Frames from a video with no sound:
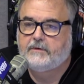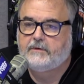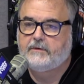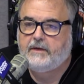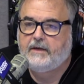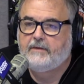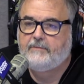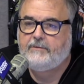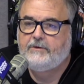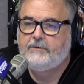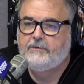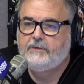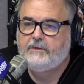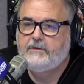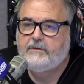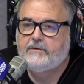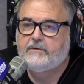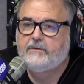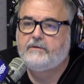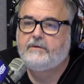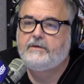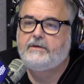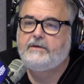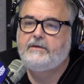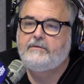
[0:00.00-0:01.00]
Hemingway? Did they
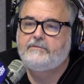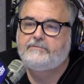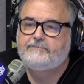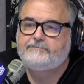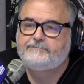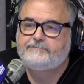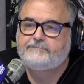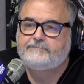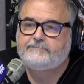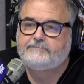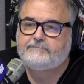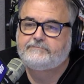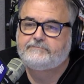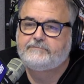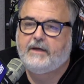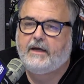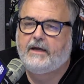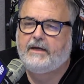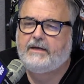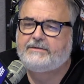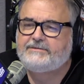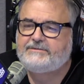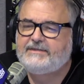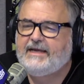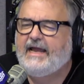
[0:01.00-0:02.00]
all call him
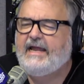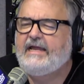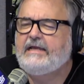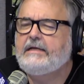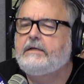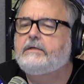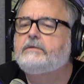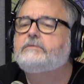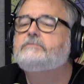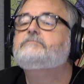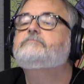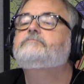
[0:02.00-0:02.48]
Papa? Tank?